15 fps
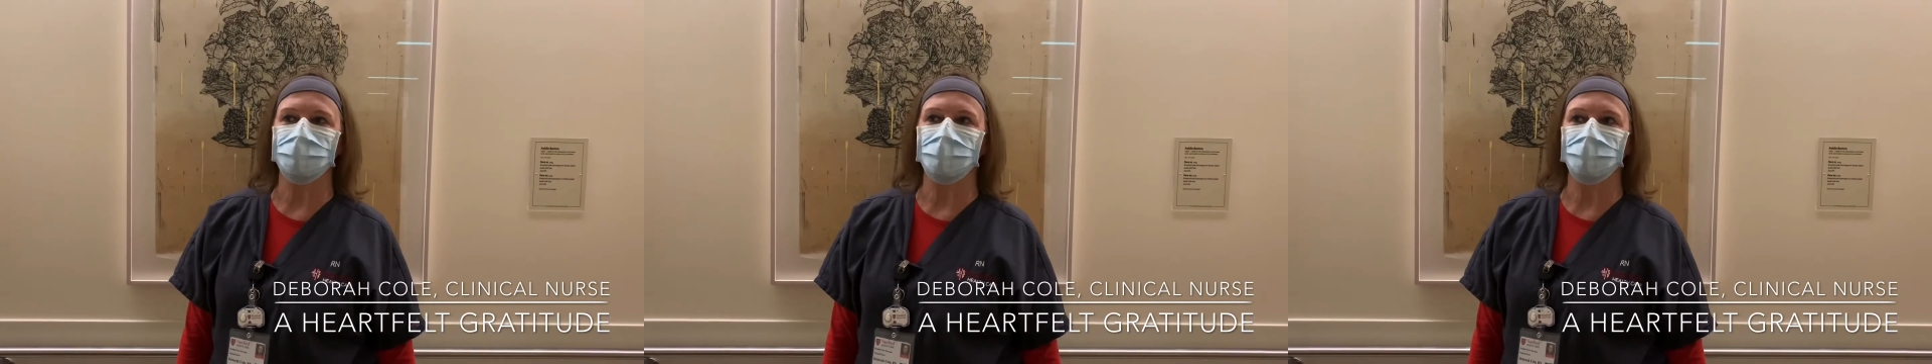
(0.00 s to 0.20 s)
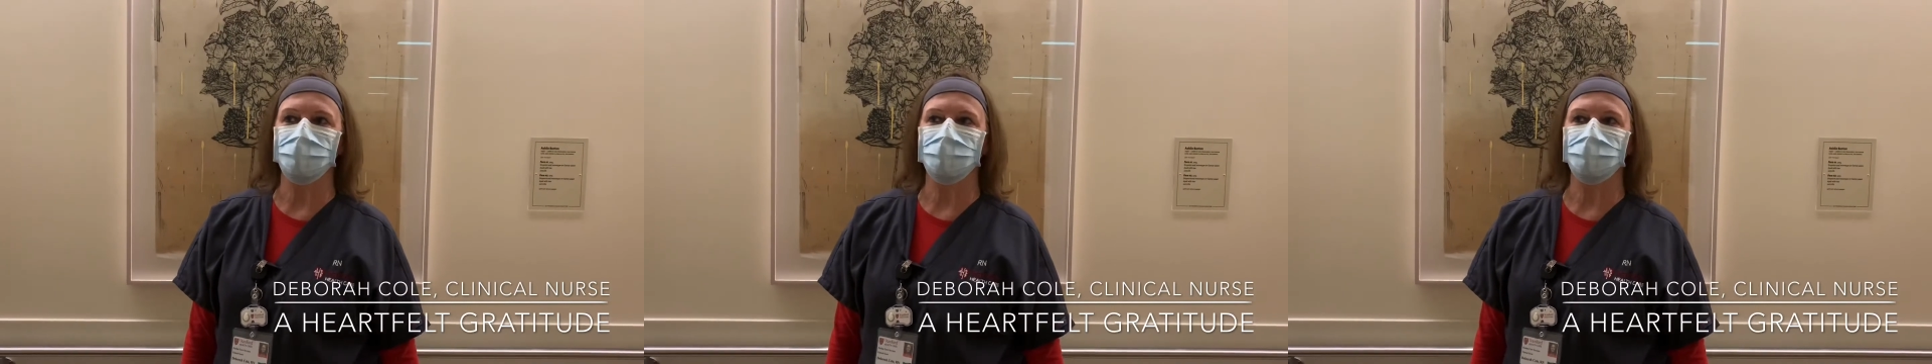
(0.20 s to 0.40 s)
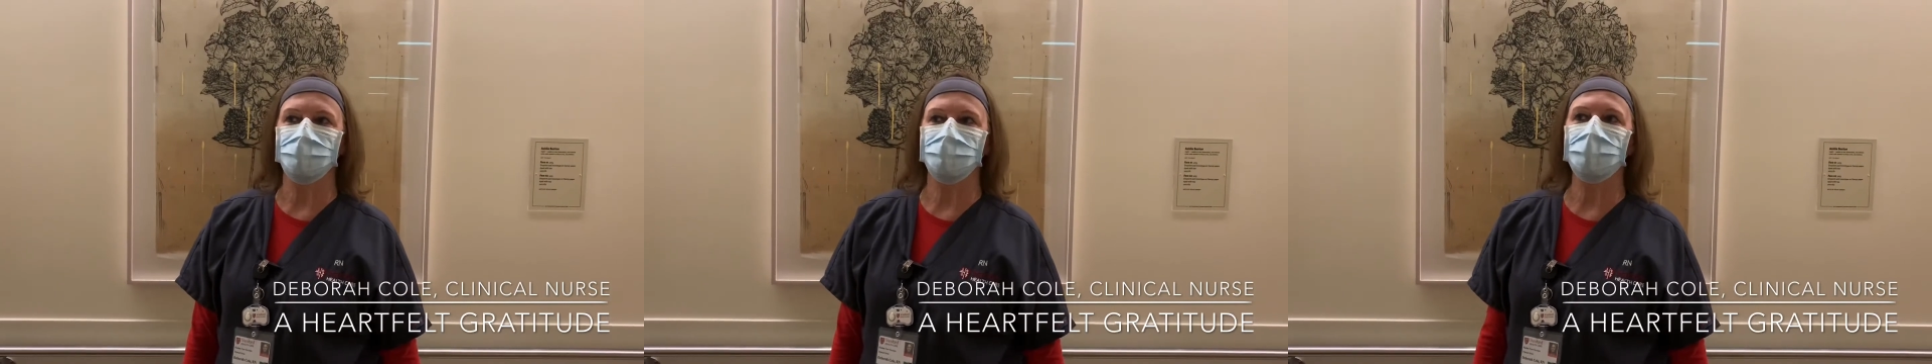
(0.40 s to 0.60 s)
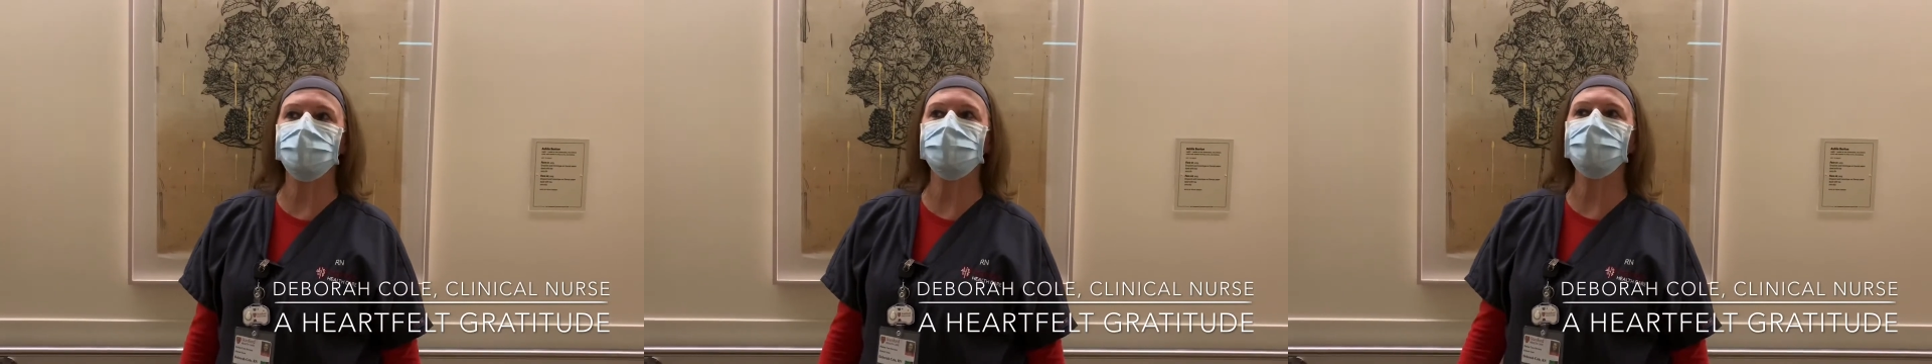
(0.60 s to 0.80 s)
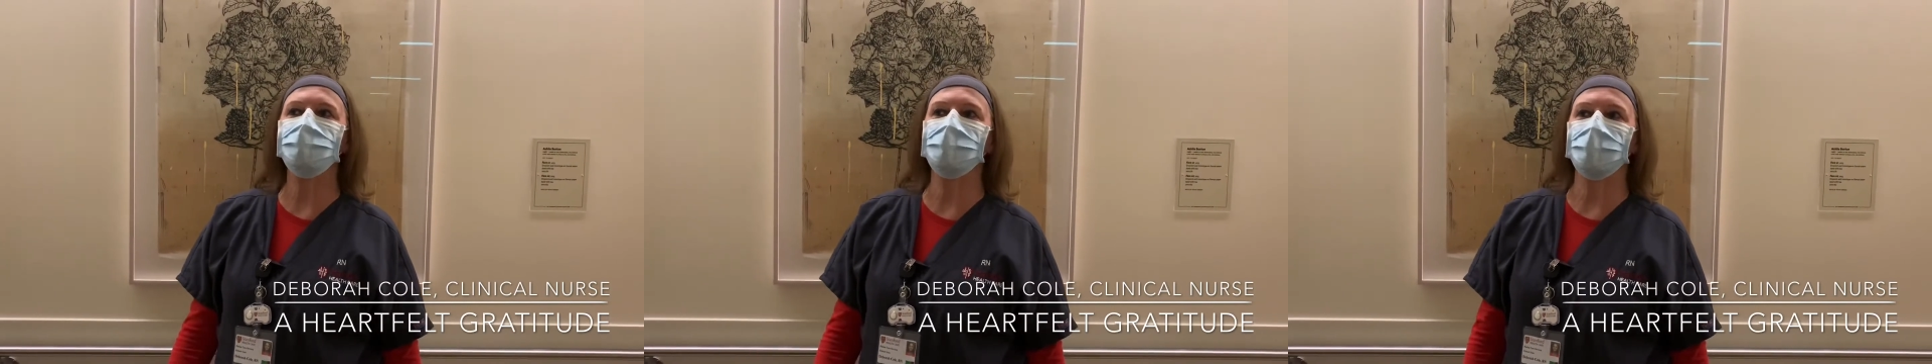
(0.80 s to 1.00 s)
I'm First
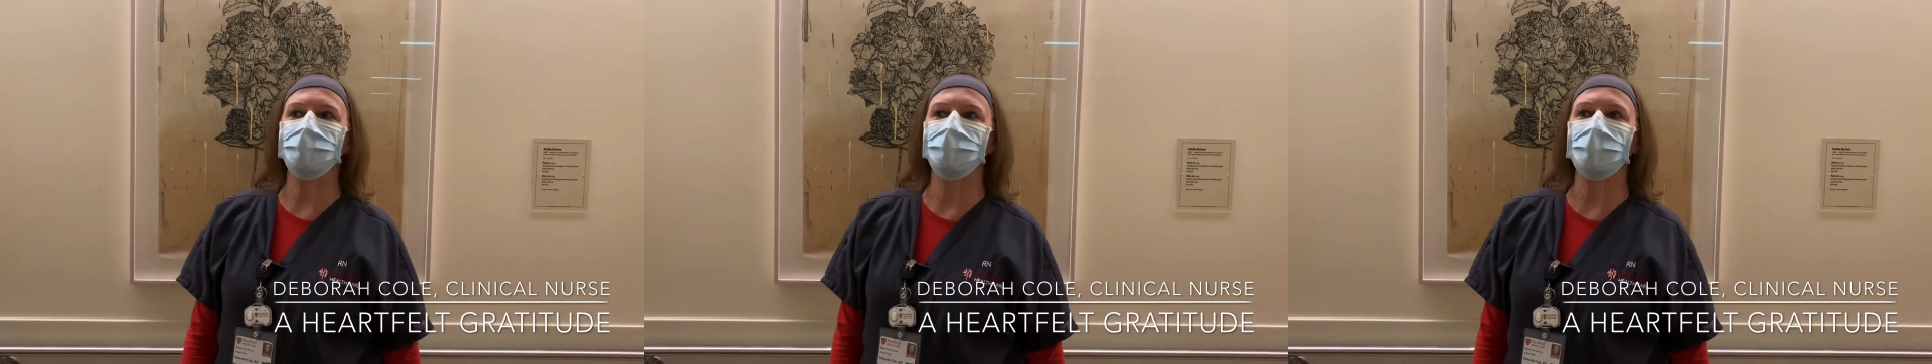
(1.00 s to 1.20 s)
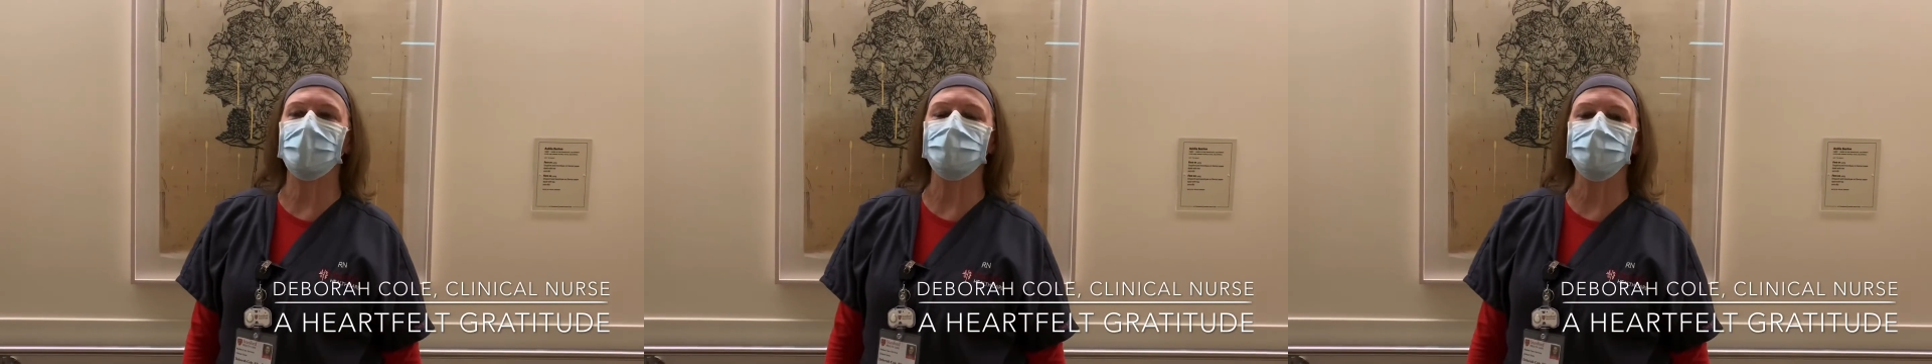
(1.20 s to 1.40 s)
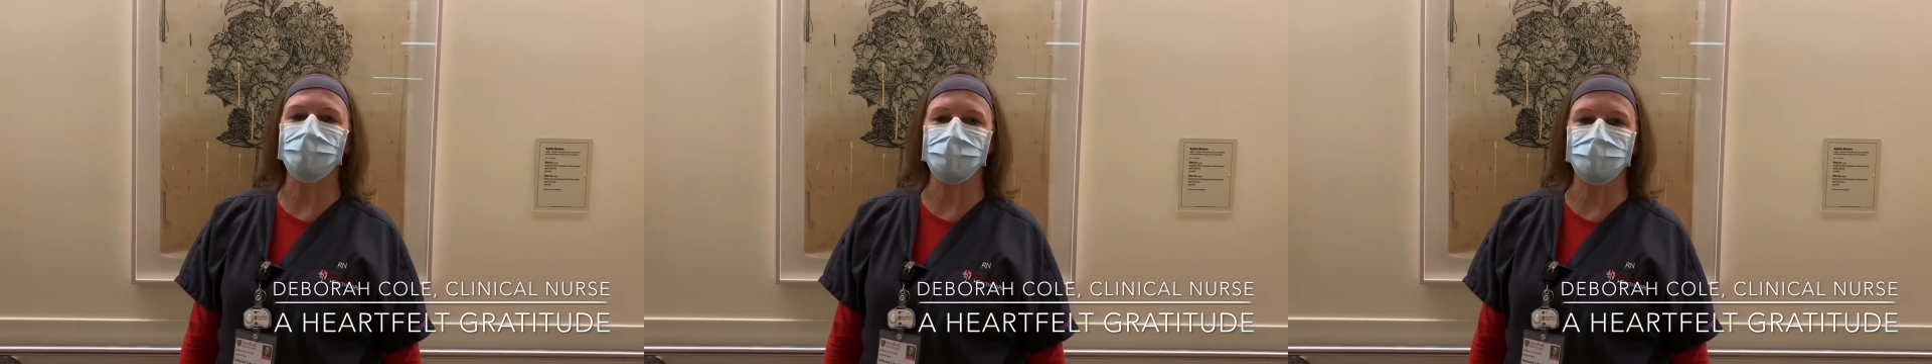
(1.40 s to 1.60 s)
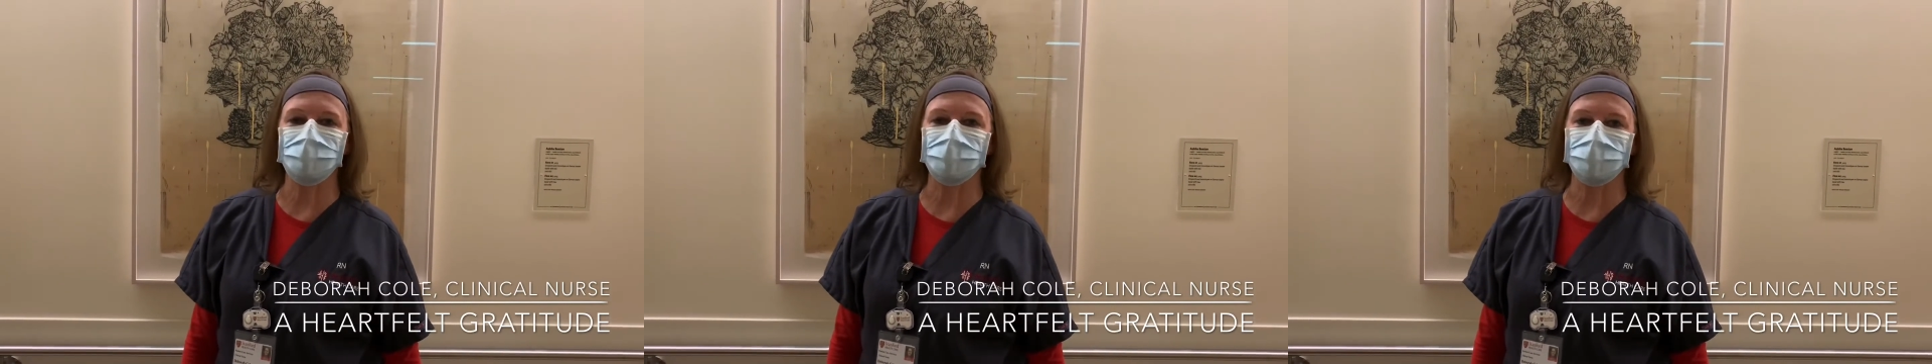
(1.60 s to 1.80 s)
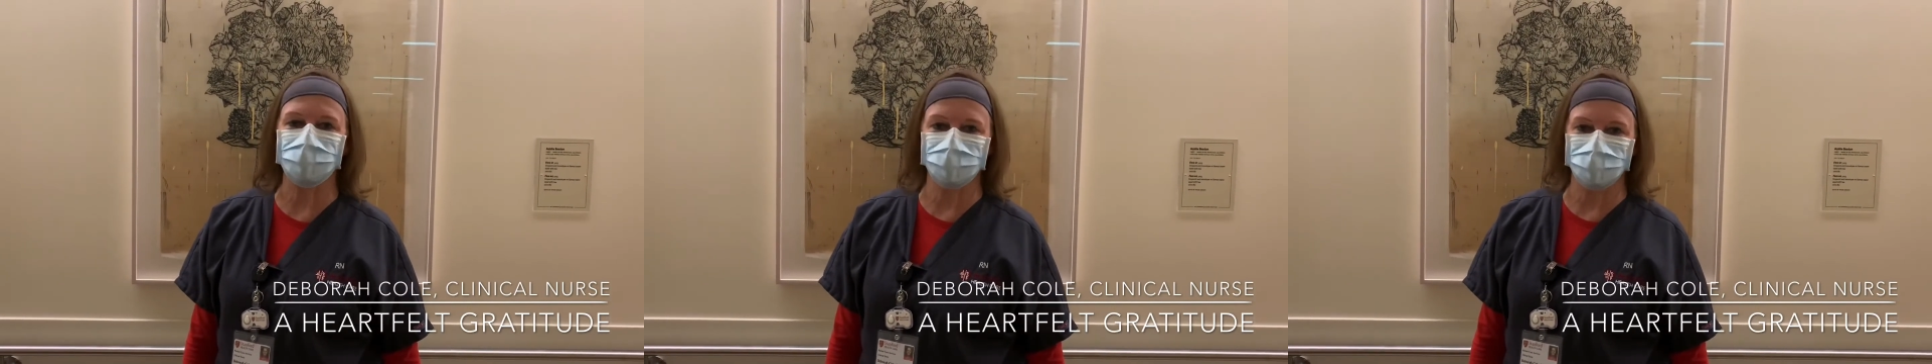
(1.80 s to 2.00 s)
of all, I'm grateful to be
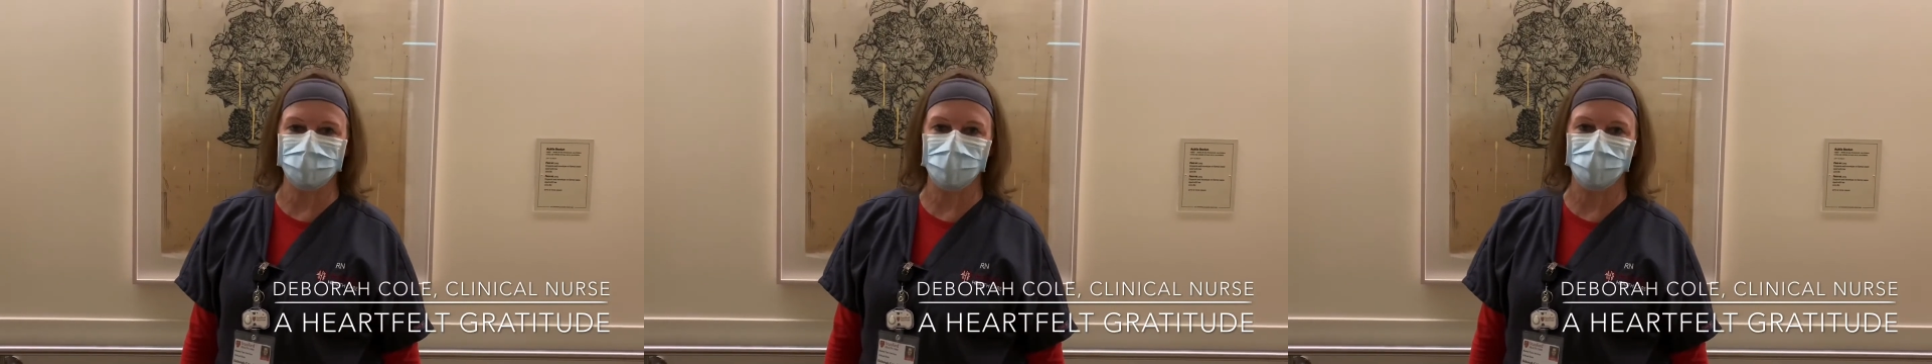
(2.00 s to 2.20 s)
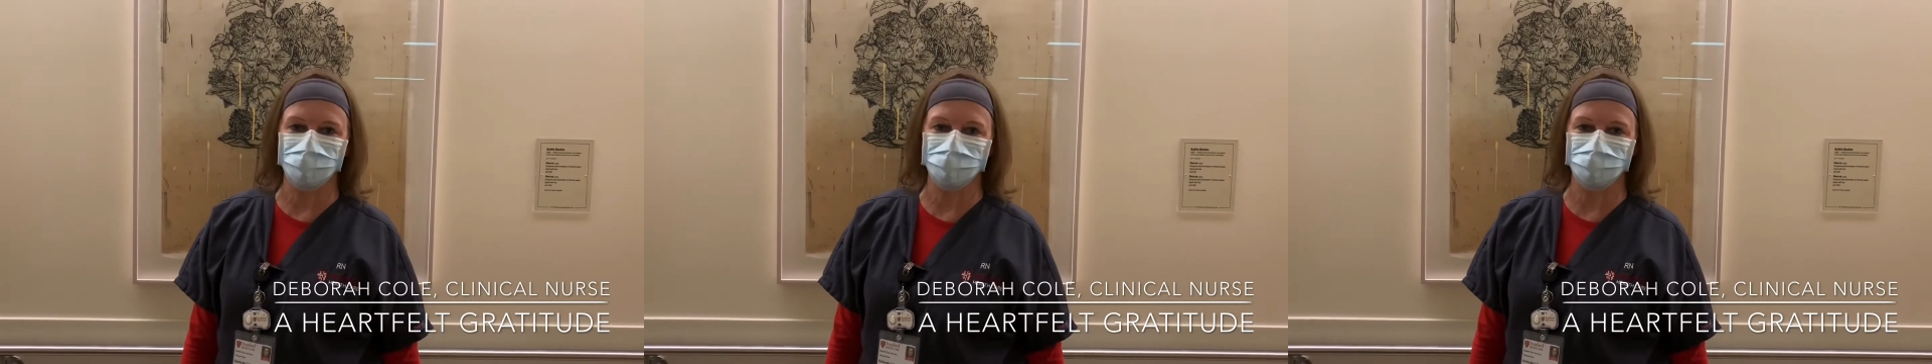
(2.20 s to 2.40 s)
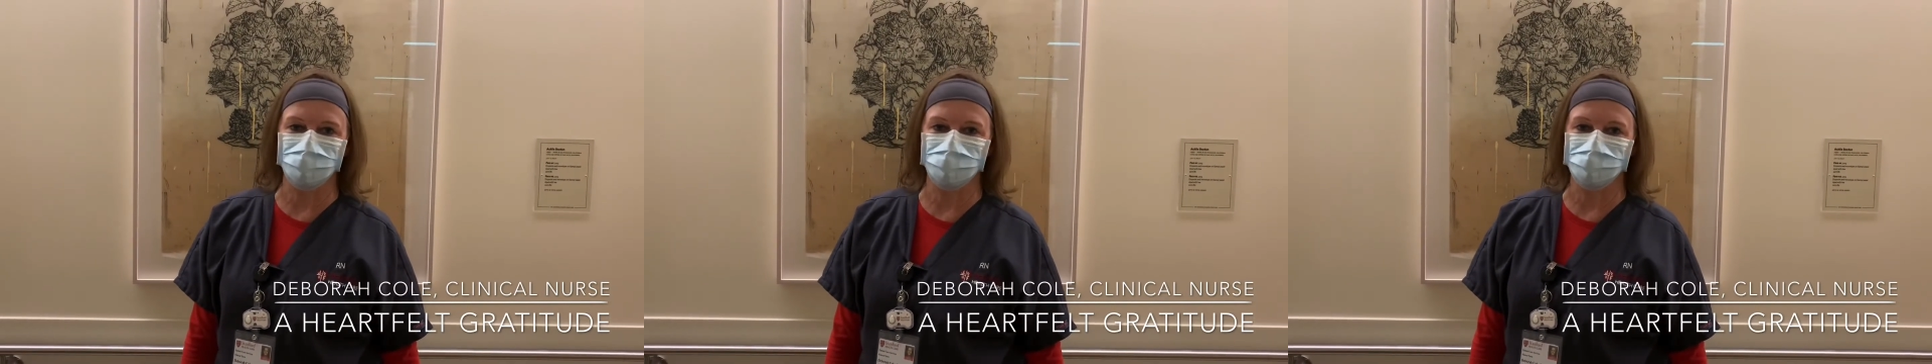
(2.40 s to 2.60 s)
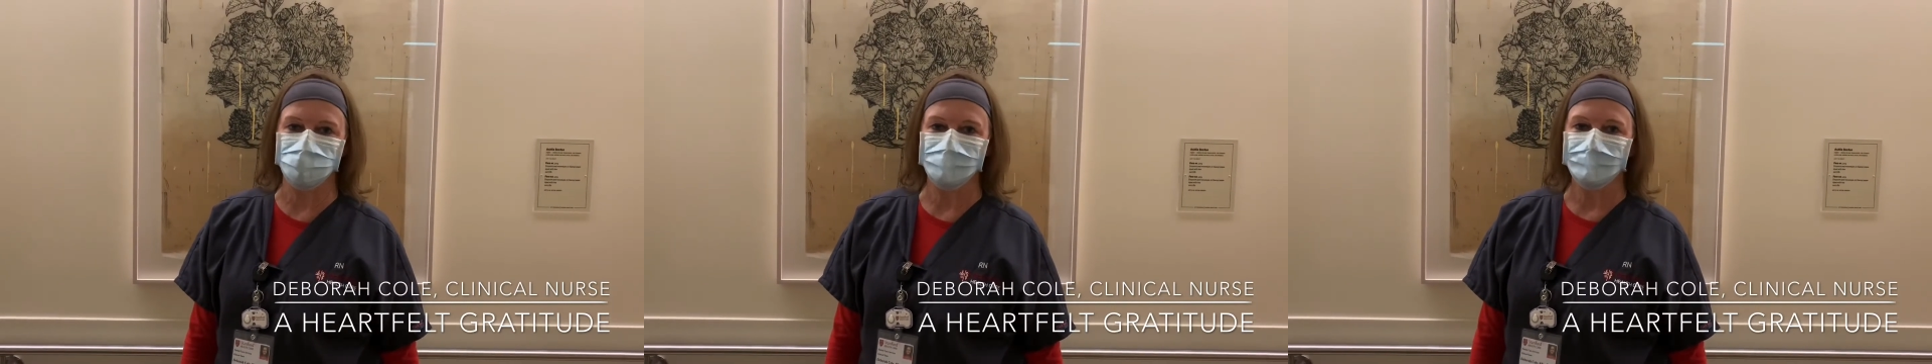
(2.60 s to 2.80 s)
at Stanford.